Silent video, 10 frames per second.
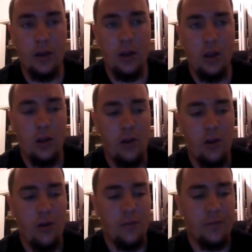And
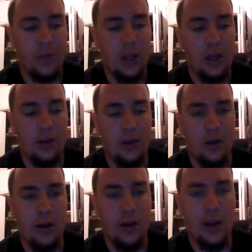I have
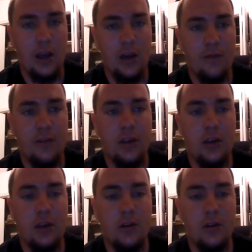the
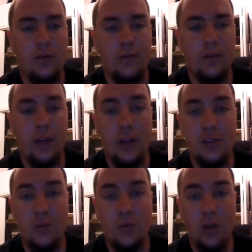latest wave of the
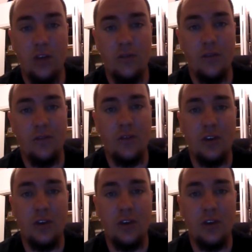vintage collection